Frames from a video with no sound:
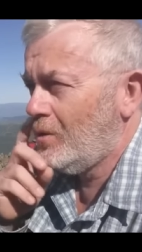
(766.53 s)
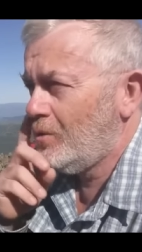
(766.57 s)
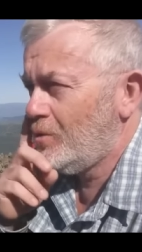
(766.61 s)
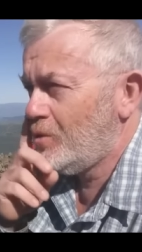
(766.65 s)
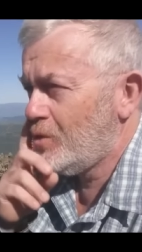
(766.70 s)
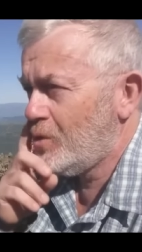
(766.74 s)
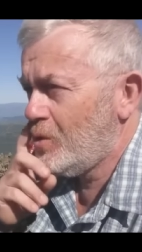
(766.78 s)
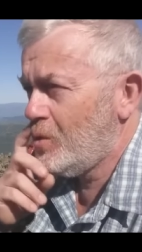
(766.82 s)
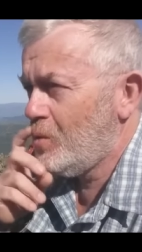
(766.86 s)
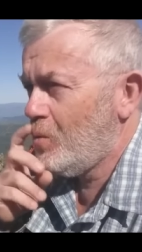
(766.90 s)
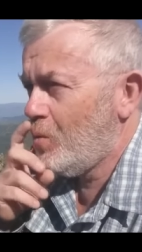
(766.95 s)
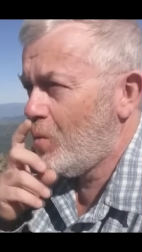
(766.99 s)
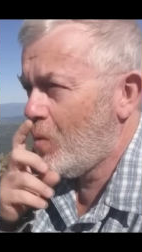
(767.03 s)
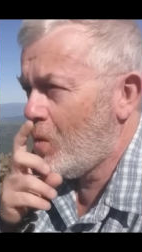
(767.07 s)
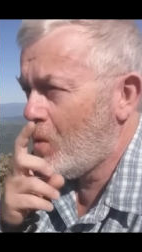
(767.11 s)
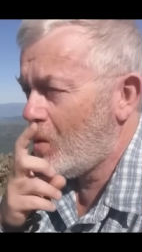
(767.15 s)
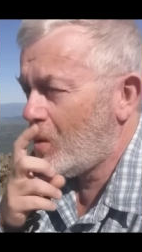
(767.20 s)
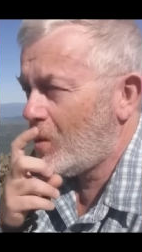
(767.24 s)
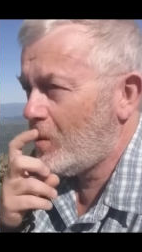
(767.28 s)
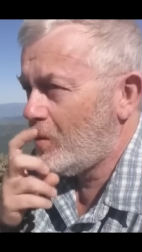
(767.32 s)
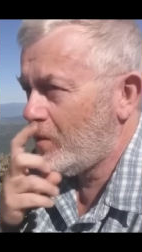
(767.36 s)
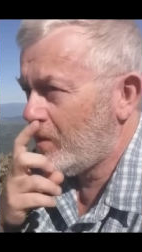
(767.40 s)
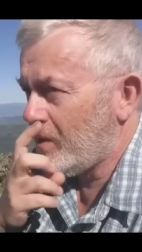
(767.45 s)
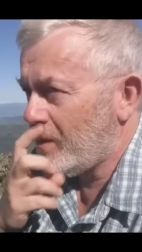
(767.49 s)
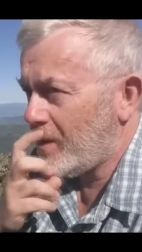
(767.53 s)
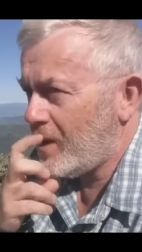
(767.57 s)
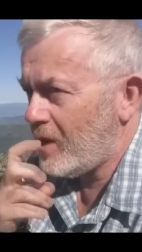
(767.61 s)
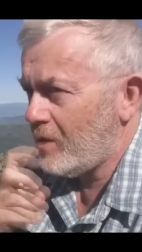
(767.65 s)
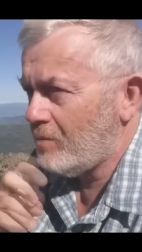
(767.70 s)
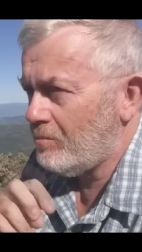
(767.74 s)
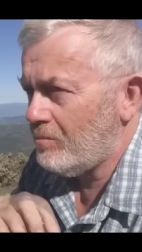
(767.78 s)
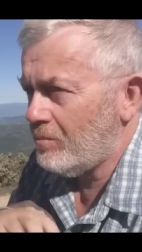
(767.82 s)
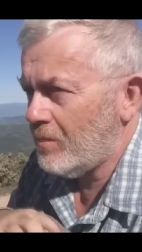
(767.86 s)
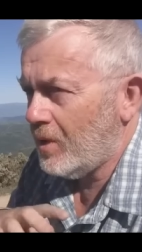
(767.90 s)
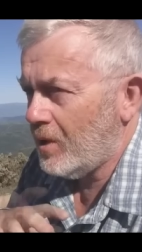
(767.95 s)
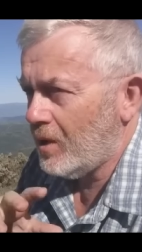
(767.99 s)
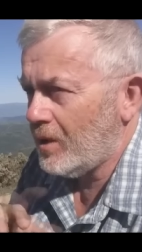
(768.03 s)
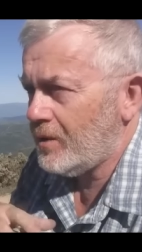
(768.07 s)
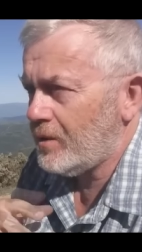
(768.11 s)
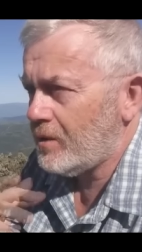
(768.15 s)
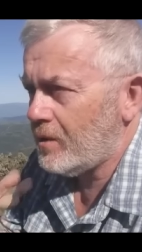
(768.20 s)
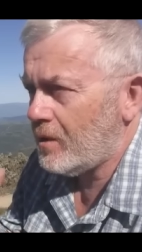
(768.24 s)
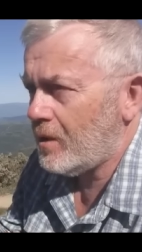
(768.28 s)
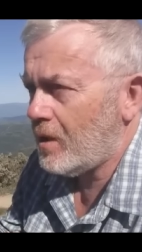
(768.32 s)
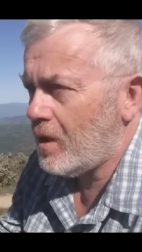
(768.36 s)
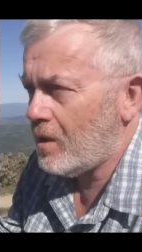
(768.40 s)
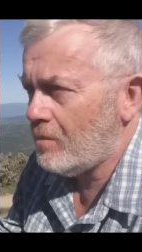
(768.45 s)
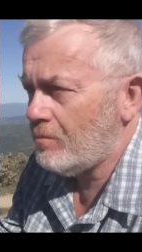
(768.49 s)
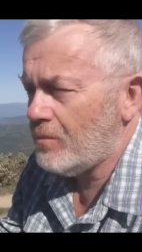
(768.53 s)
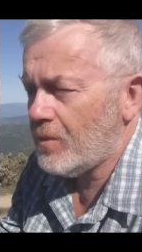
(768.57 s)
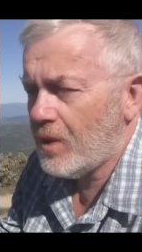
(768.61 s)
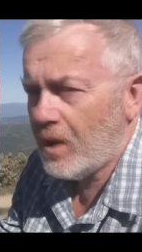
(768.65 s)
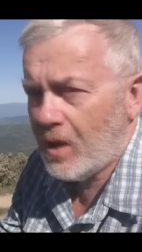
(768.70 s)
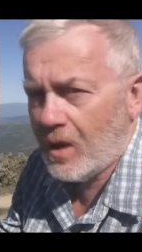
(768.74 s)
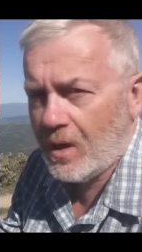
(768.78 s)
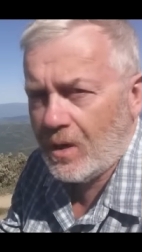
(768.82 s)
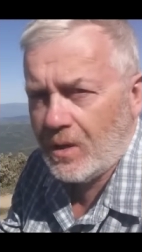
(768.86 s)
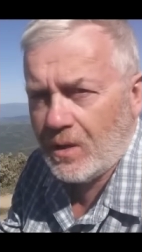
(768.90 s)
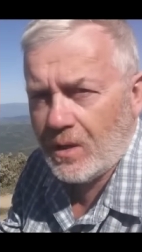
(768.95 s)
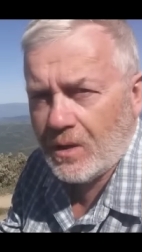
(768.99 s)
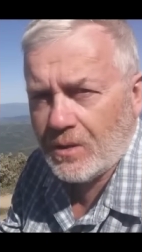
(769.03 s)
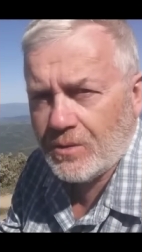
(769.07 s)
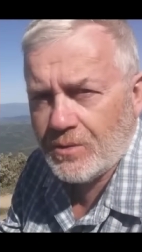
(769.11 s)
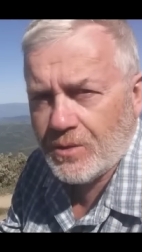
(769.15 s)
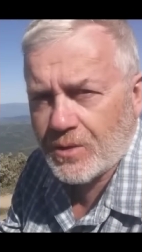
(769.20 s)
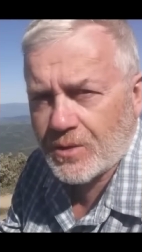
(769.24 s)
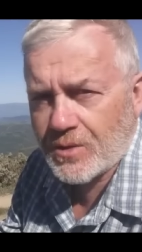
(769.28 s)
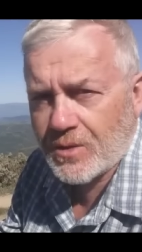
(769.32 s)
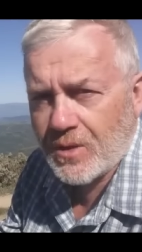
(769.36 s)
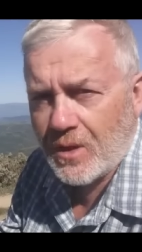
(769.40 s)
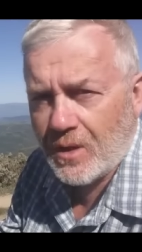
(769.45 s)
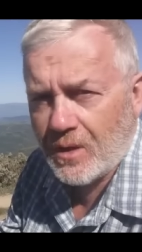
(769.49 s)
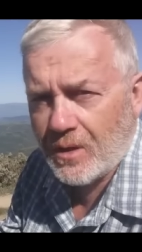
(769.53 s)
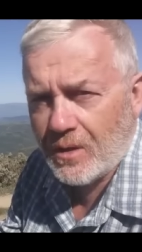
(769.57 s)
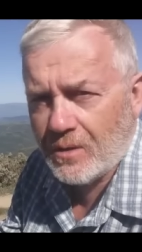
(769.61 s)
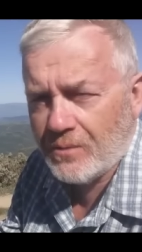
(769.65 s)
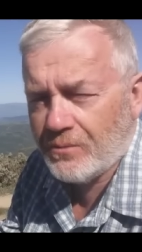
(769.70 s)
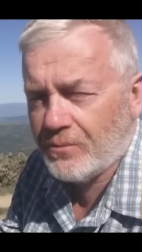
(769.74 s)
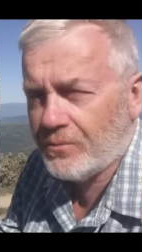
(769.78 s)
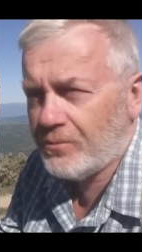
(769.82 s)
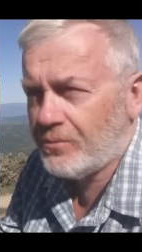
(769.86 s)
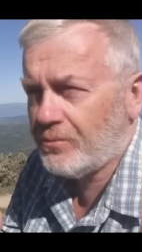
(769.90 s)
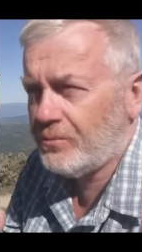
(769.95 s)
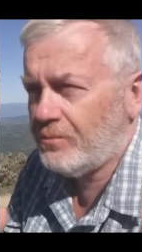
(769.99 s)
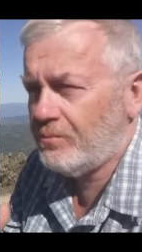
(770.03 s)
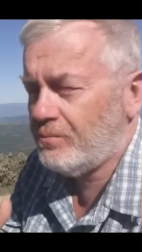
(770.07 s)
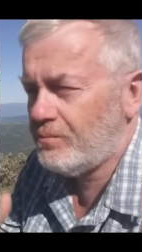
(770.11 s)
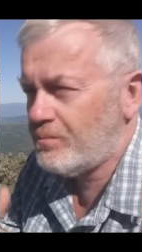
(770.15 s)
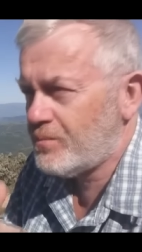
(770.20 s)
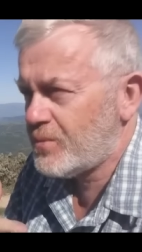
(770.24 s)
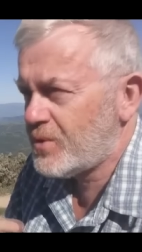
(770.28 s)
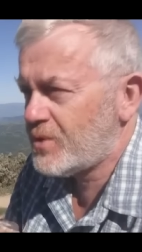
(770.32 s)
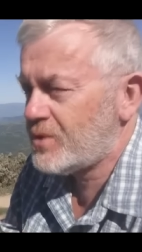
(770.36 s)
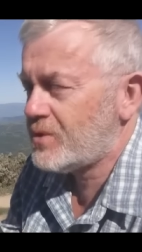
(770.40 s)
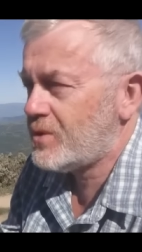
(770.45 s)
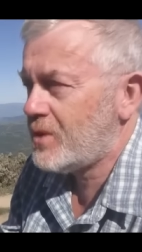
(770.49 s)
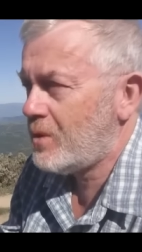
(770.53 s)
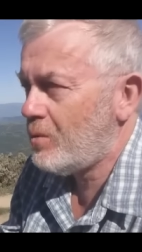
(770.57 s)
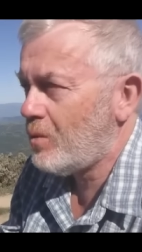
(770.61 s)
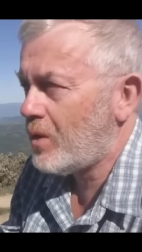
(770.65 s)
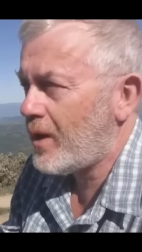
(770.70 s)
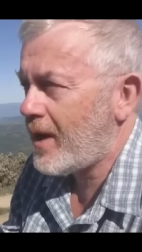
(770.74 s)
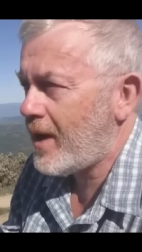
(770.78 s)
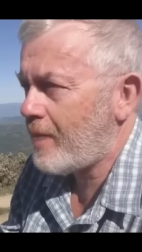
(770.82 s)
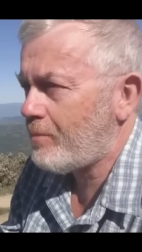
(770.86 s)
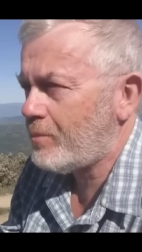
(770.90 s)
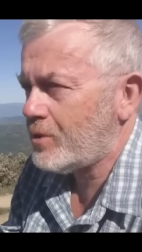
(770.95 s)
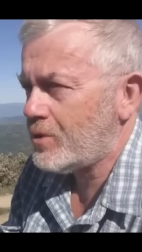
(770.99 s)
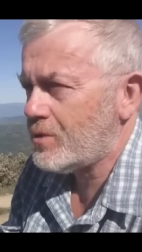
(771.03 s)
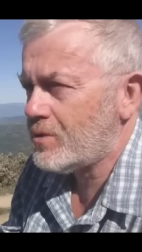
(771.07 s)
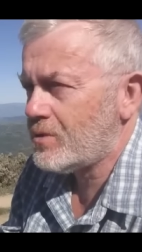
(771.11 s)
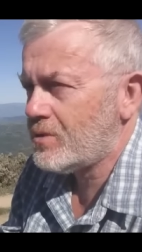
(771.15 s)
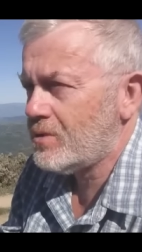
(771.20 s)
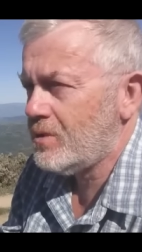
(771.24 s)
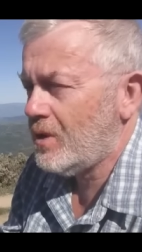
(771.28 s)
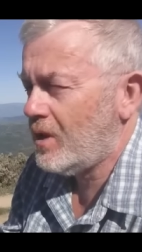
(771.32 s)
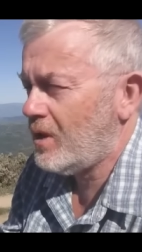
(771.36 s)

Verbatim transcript: do walk with an open mind and an open heart, and just kind of see what happens.